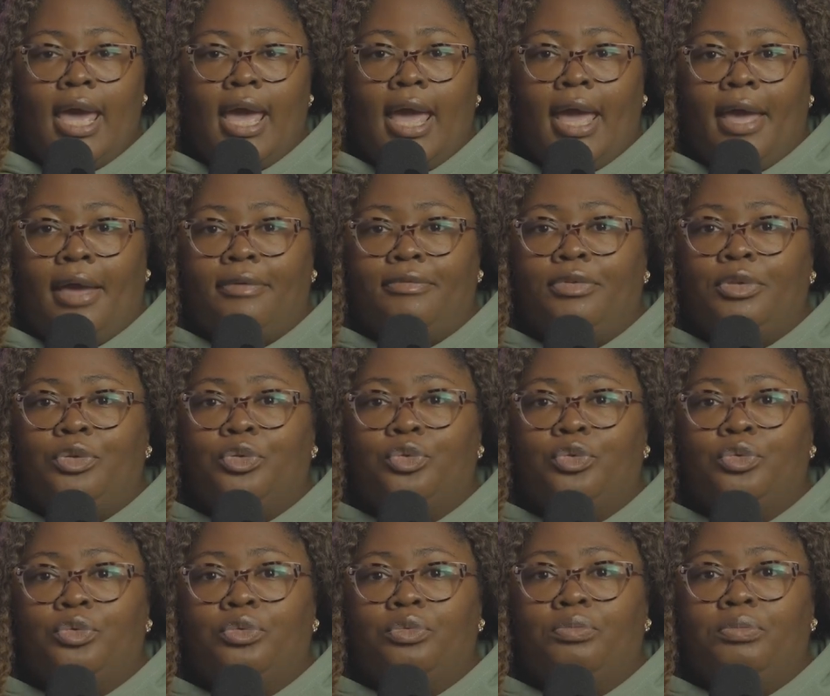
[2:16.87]
Have
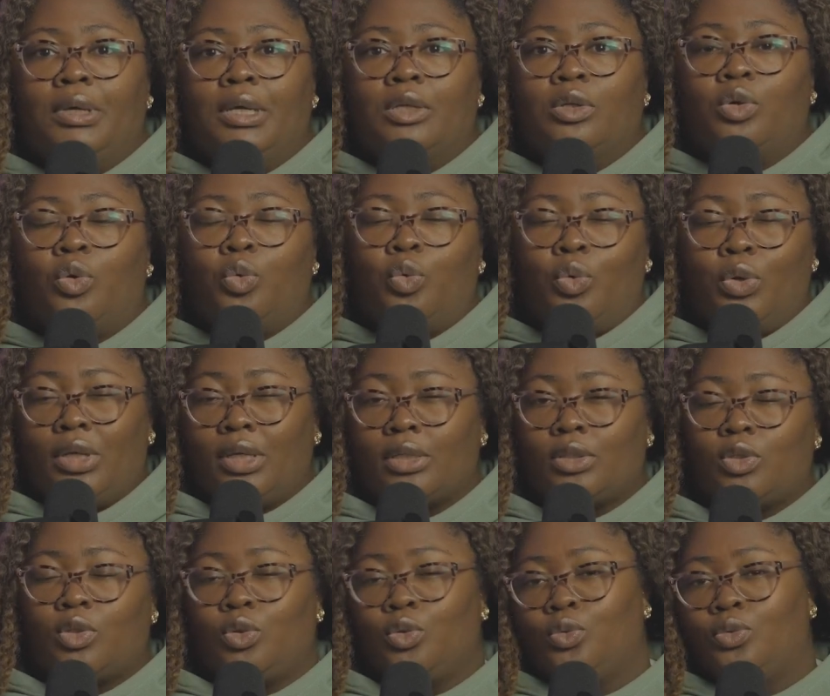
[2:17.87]
you been quick
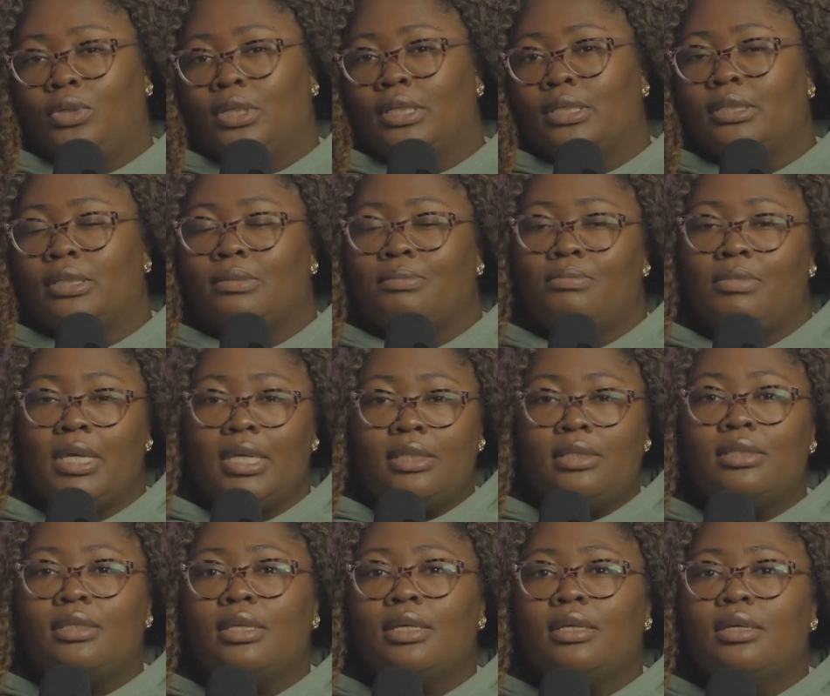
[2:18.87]
to
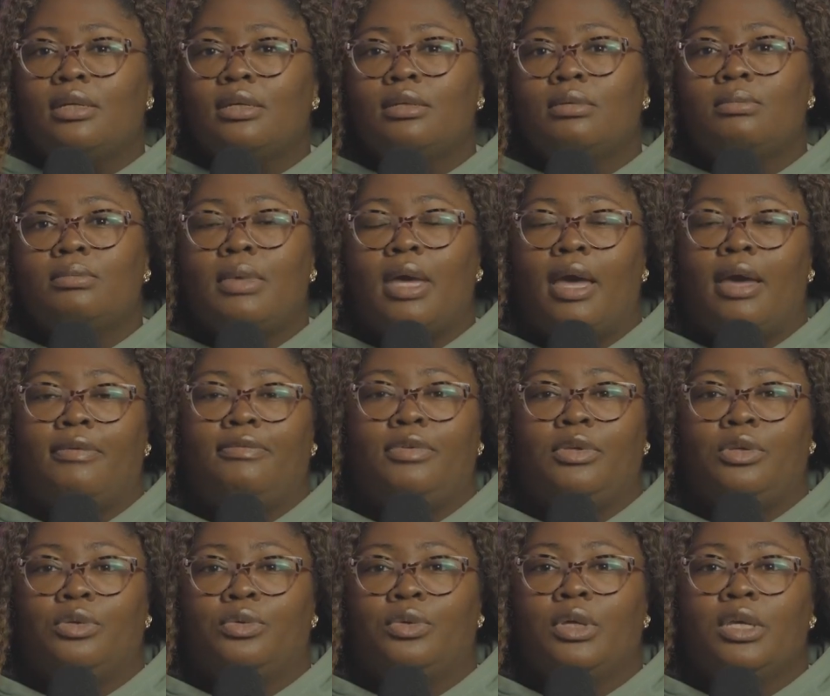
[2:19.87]
dismiss them? Have
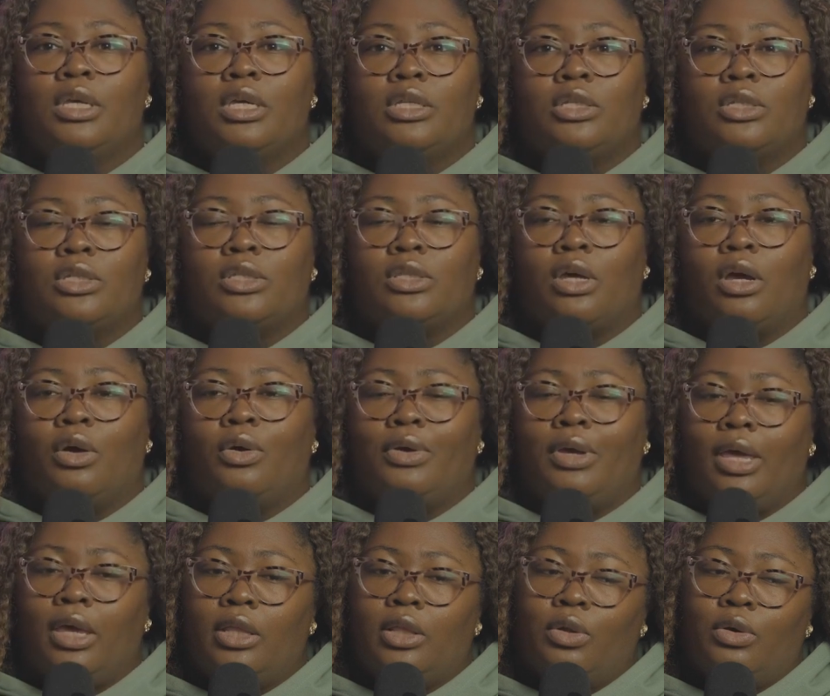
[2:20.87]
you just thought,
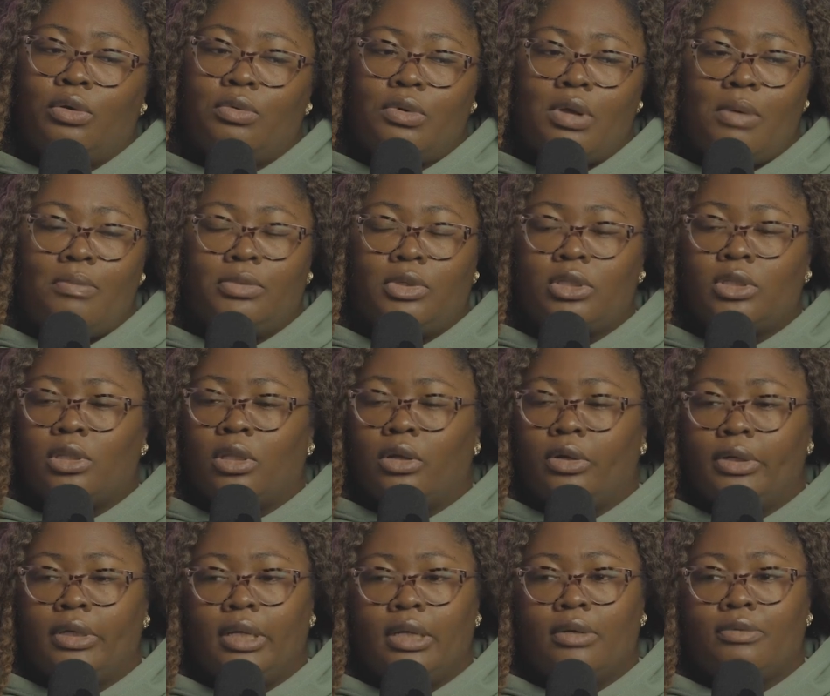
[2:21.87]
okay, Lord, well, I'm just
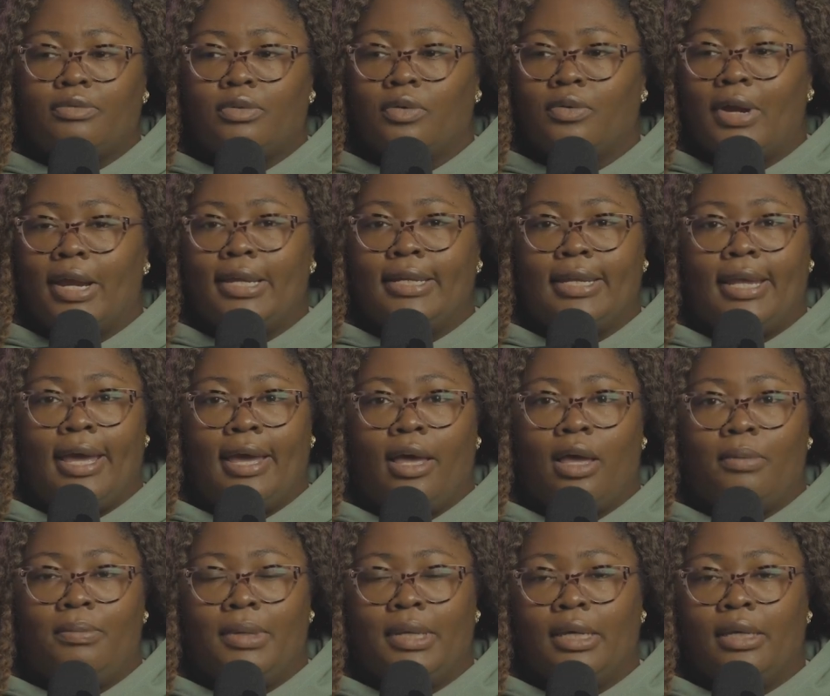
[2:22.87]
learning it for right
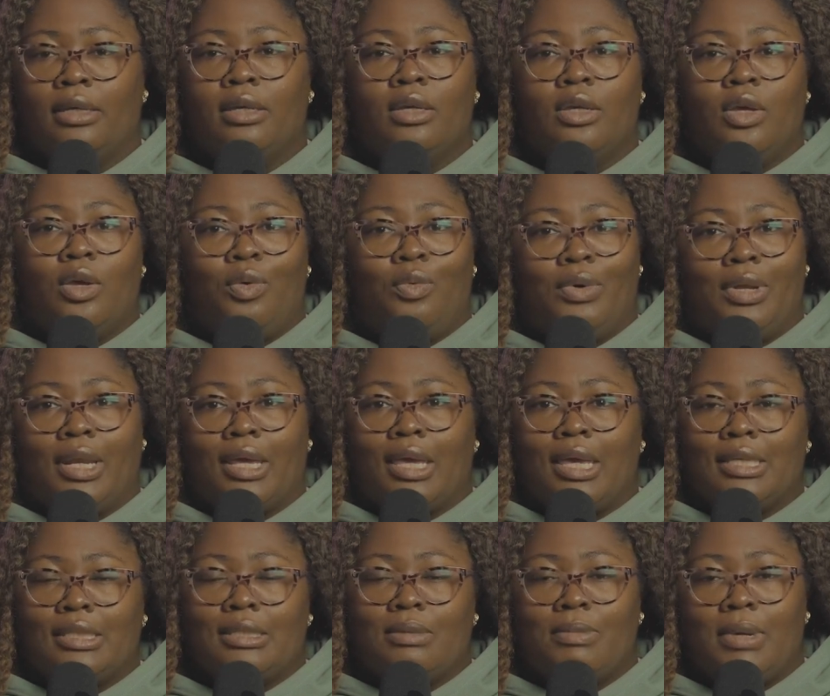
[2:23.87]
now, but when I
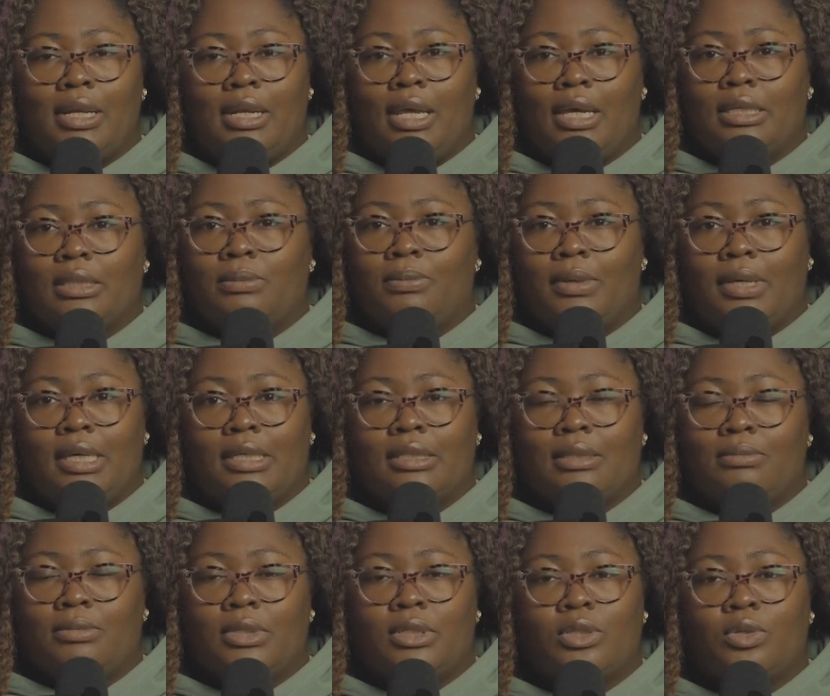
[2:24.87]
get to my next place,
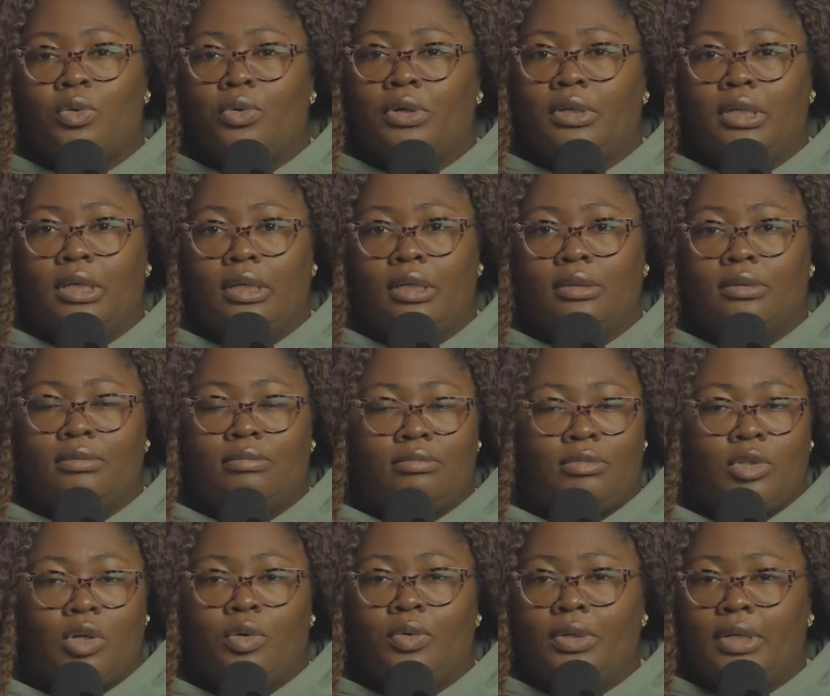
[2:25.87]
I'm just going to
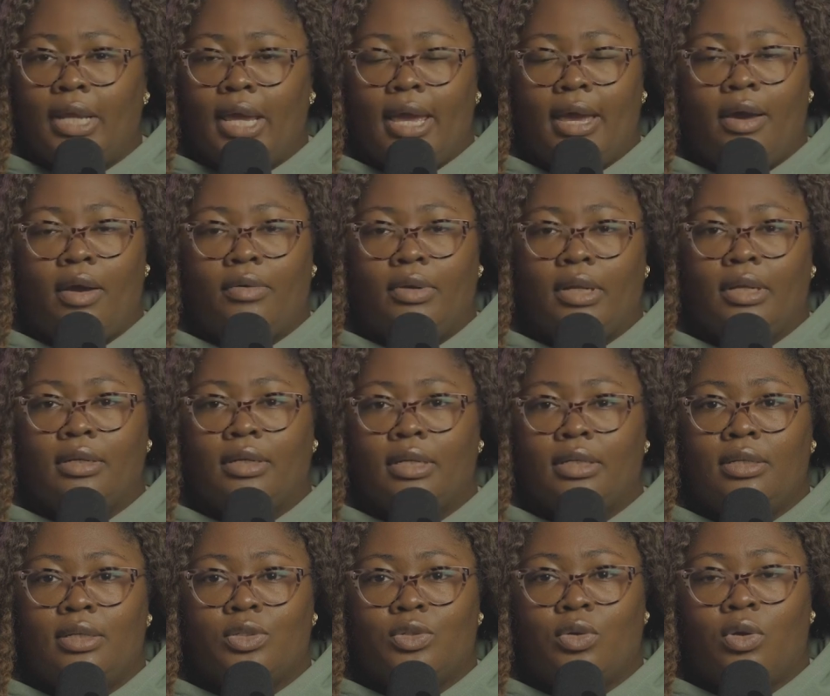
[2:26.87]
throw it down
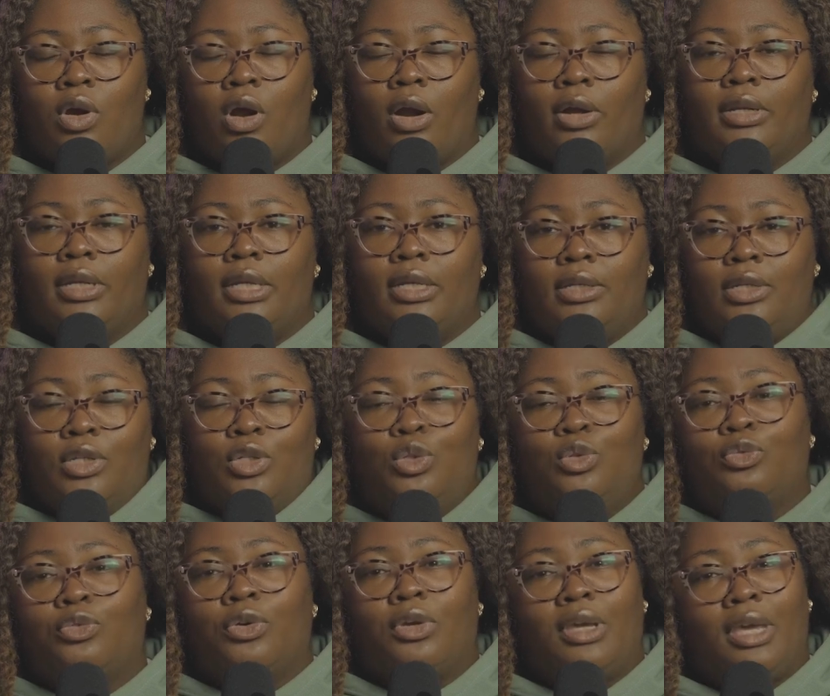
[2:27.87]
and disregard it? Did
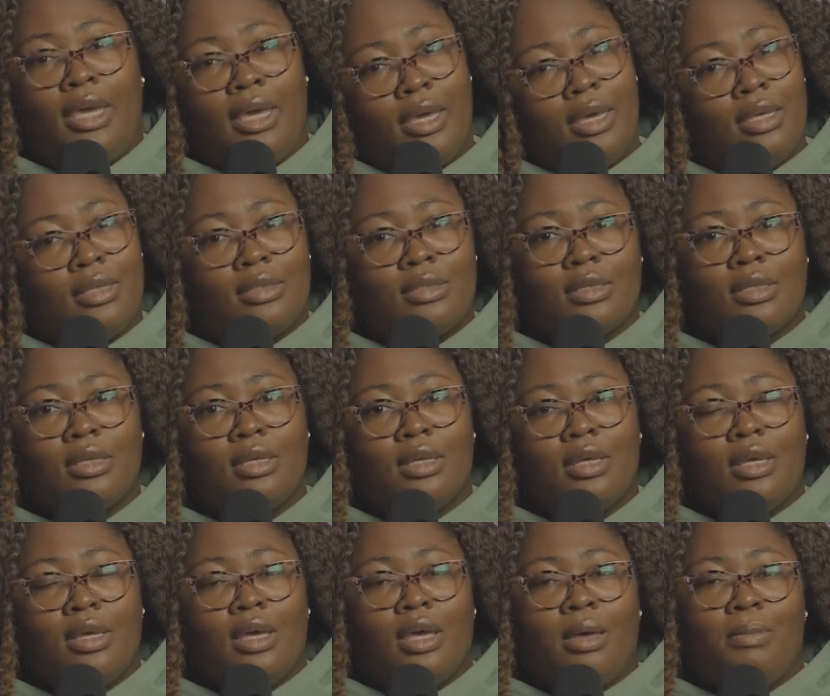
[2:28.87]
you forget
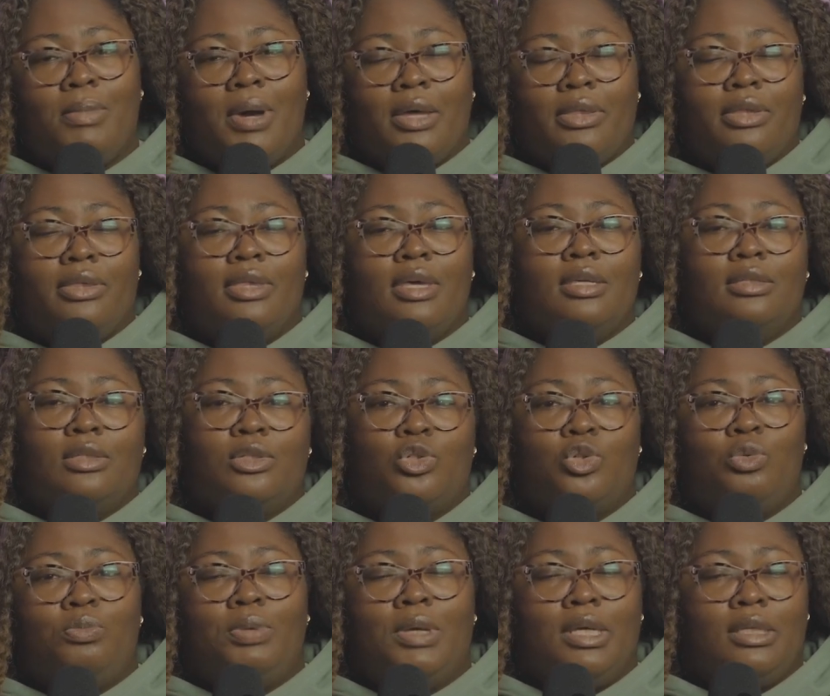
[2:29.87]
about the things that
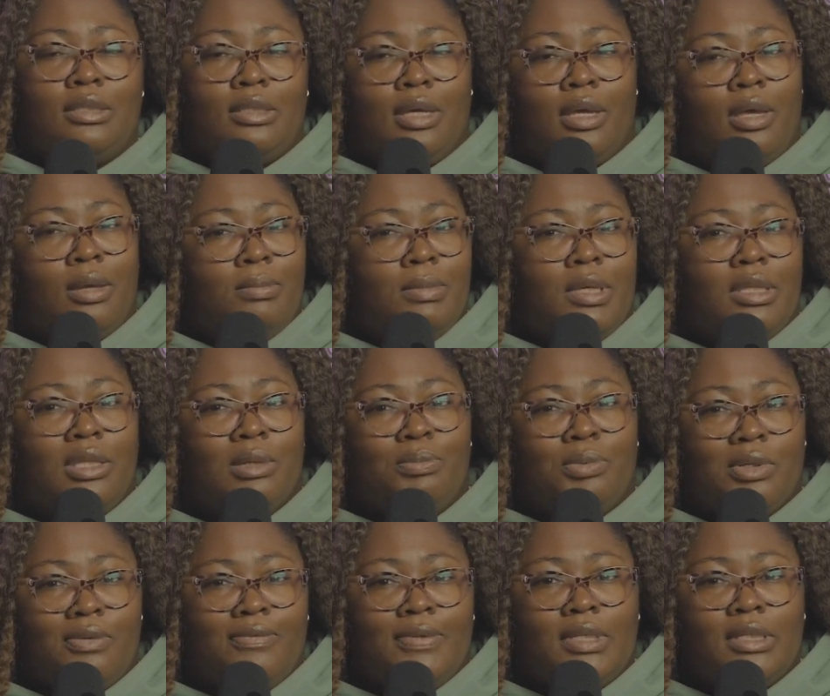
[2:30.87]
you picked up in the
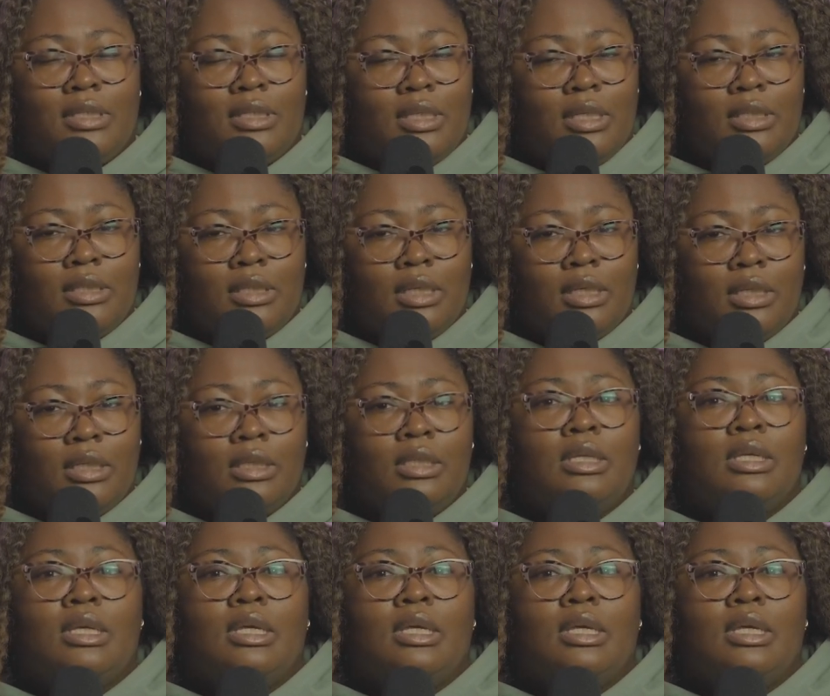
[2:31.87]
previous season?